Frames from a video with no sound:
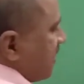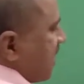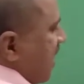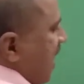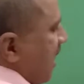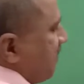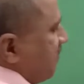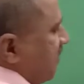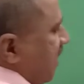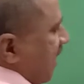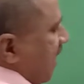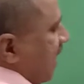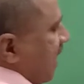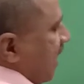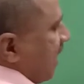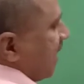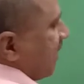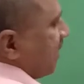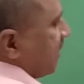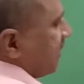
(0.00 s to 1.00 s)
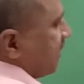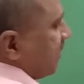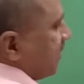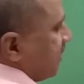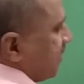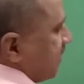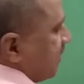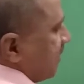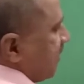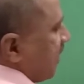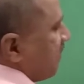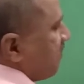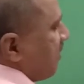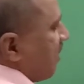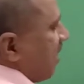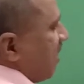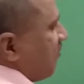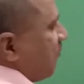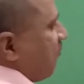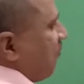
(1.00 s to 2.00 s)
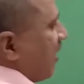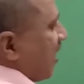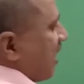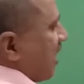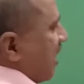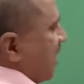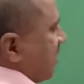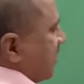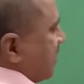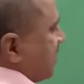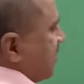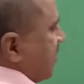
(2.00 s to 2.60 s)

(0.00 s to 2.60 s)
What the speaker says: time taken. Number of workers